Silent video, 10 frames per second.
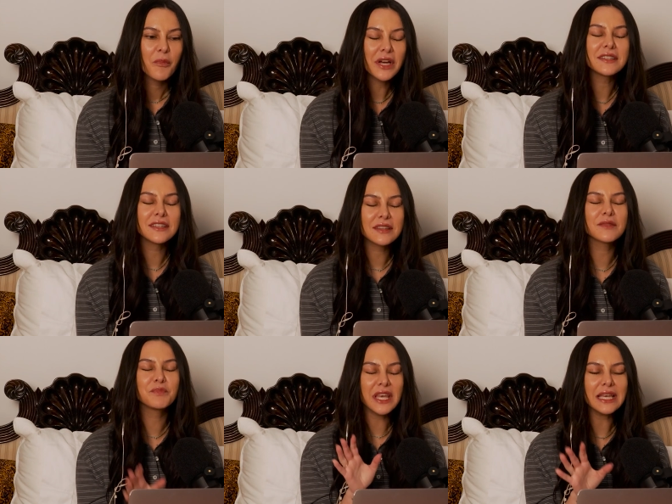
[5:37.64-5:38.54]

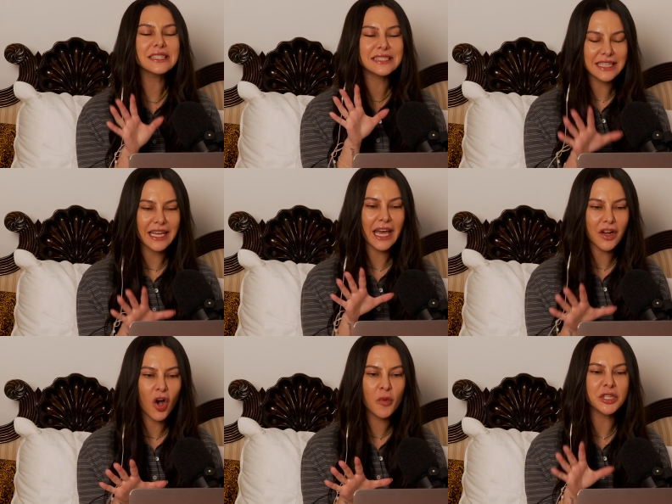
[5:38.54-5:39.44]
But being sick at
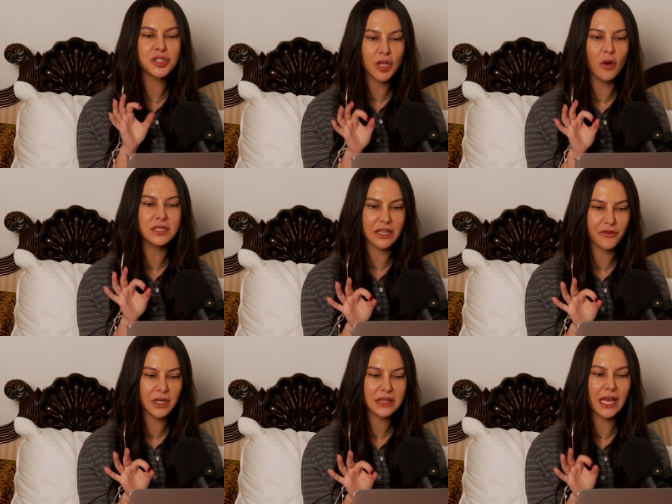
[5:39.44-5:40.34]
home is so
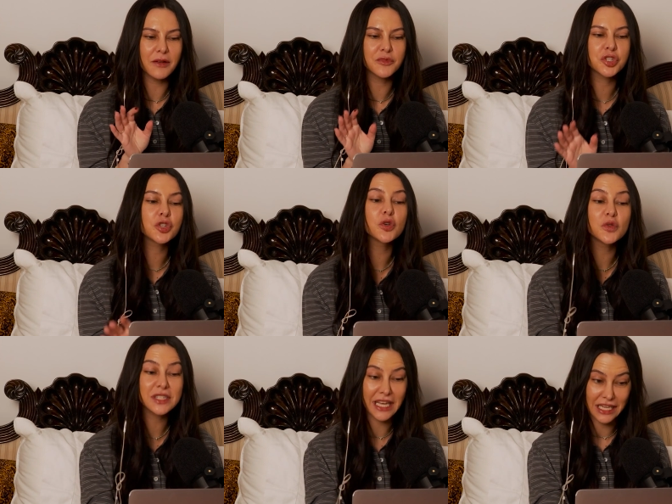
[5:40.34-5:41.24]
different than
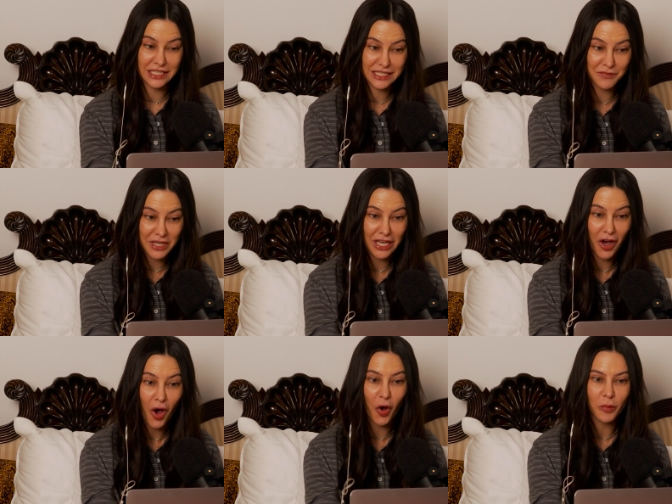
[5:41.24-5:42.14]
choosing to be
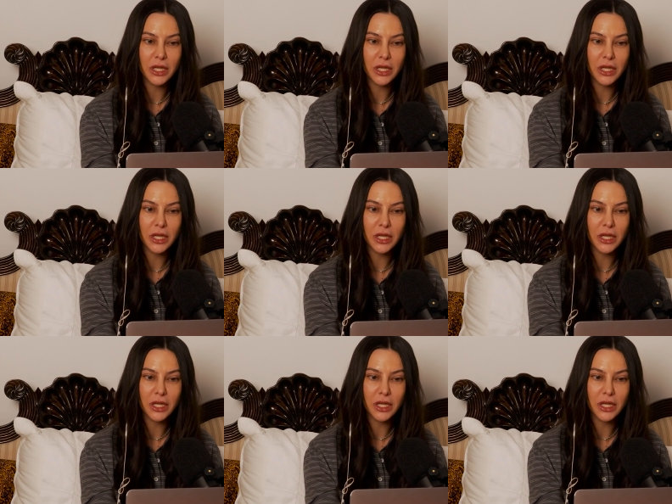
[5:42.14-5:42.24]
home.